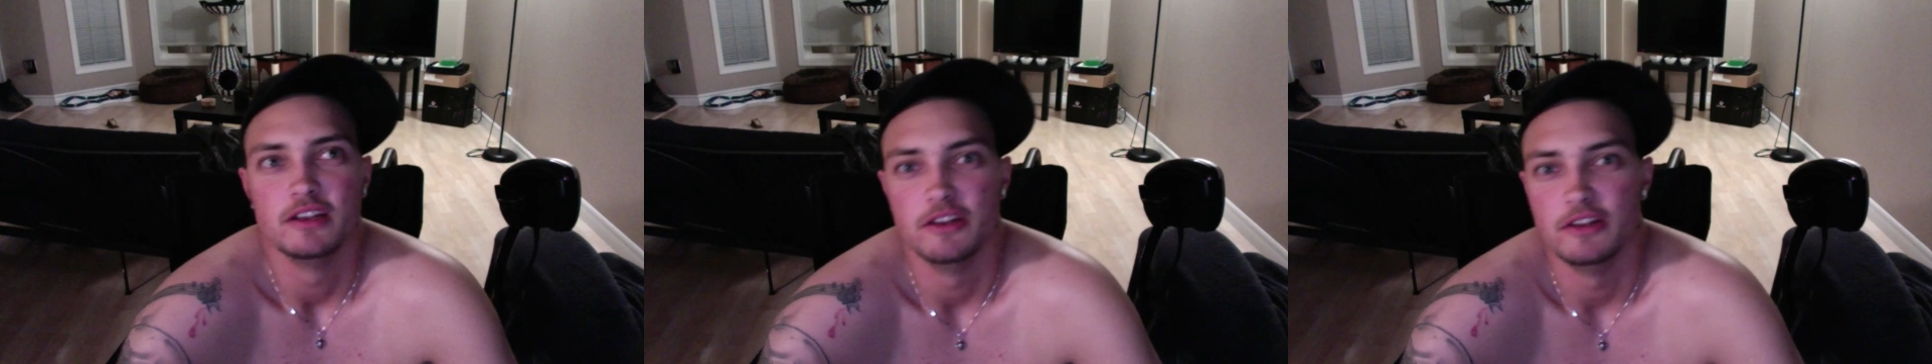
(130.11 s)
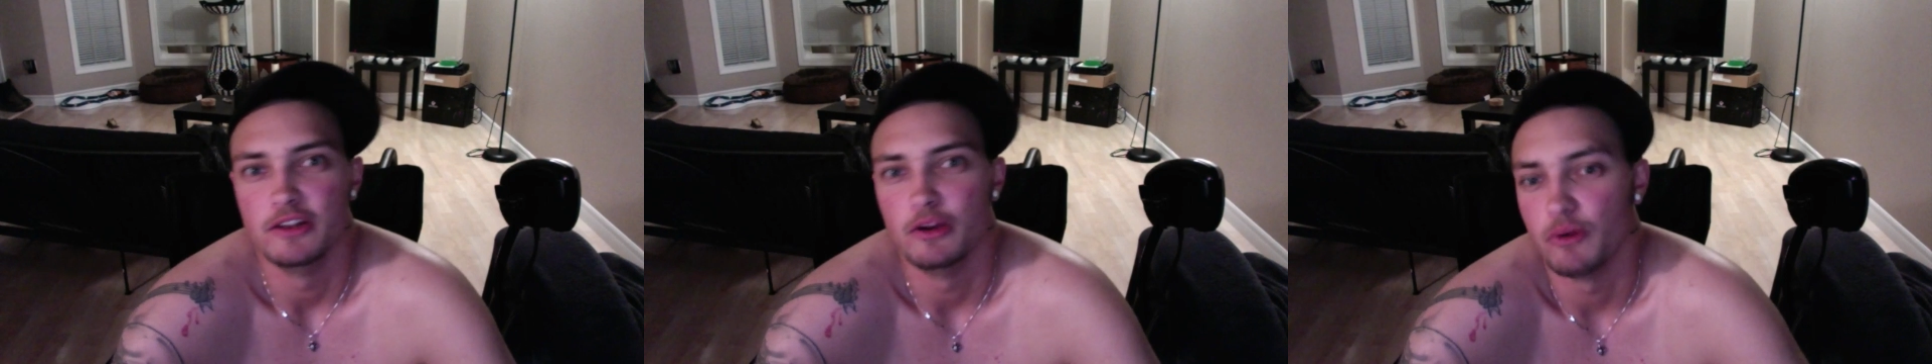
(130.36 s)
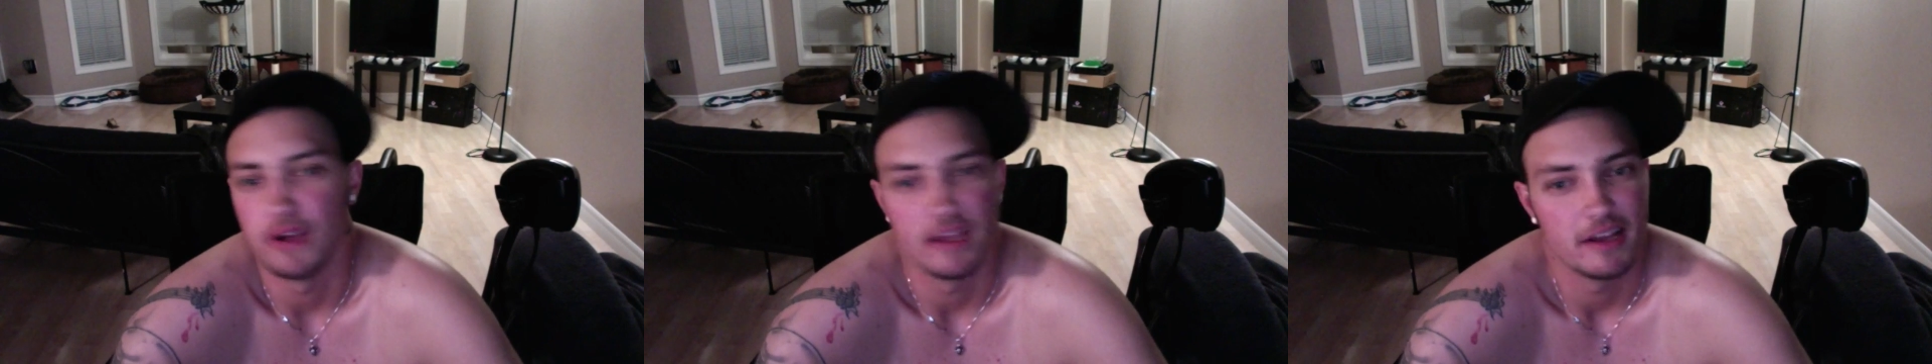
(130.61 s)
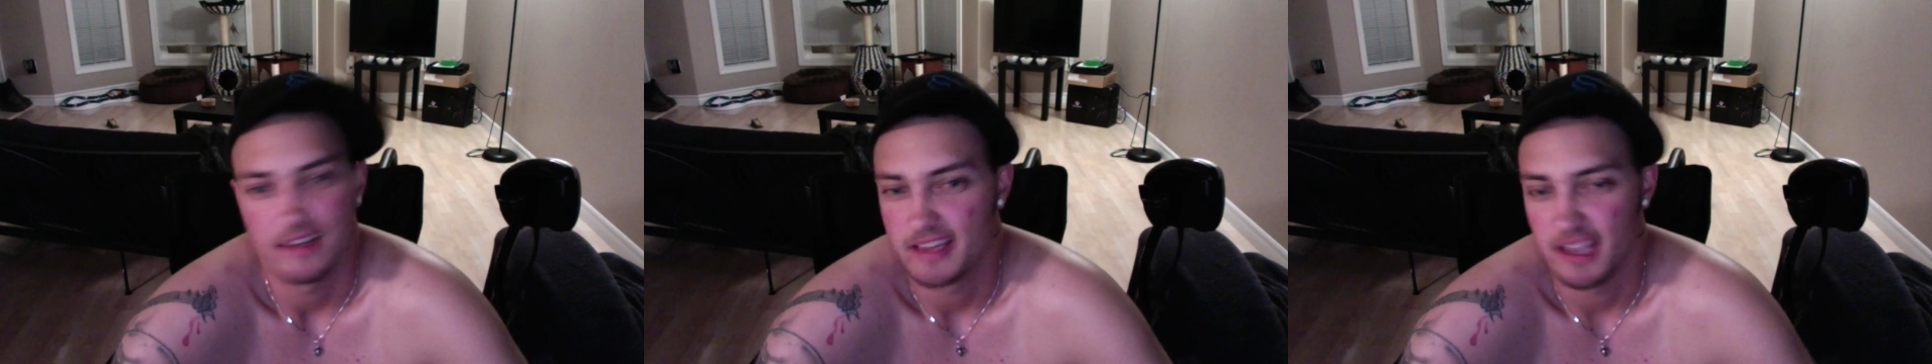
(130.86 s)
No way, I
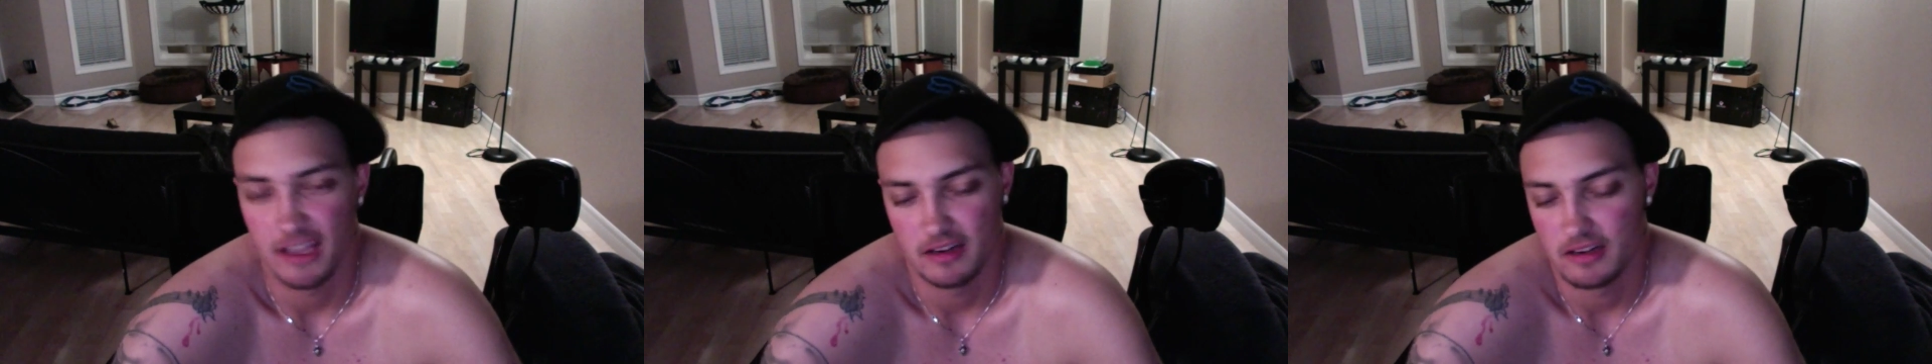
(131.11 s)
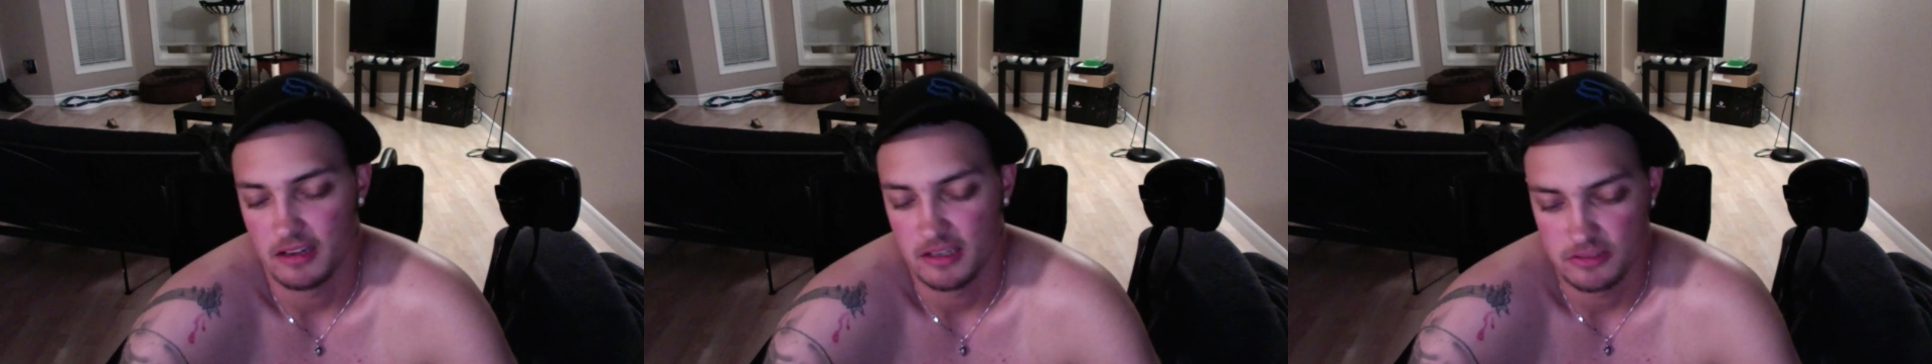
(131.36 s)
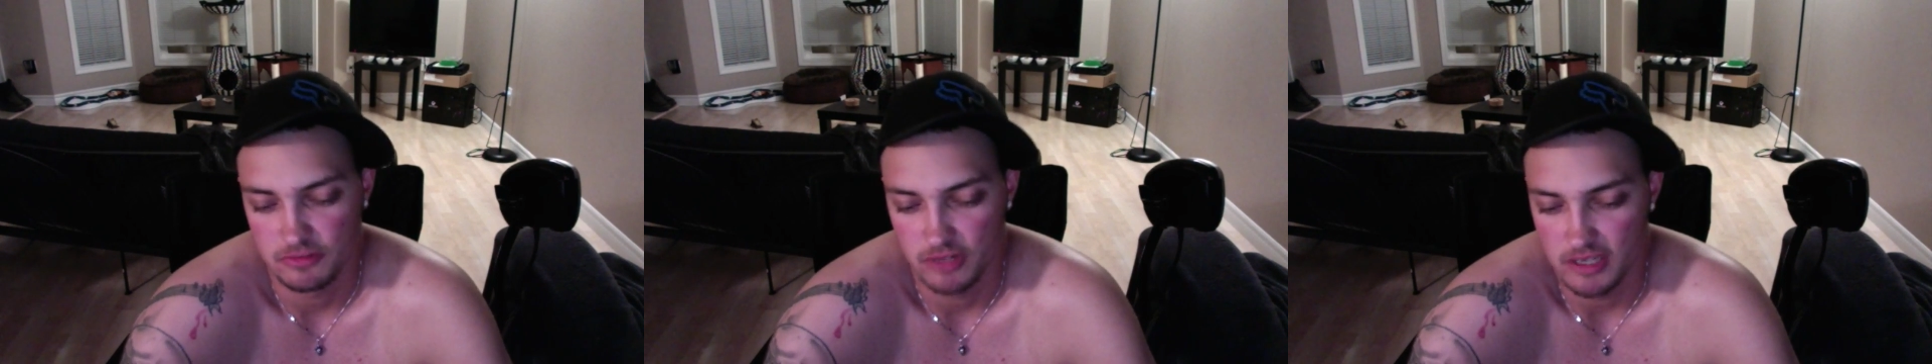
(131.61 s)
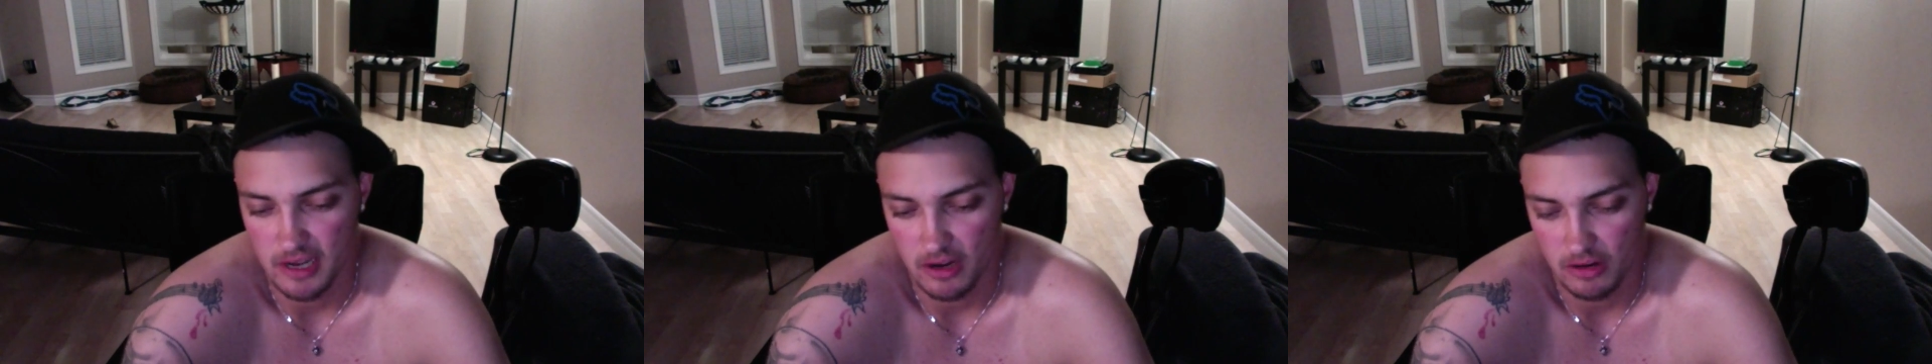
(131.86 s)
can't. As of right now,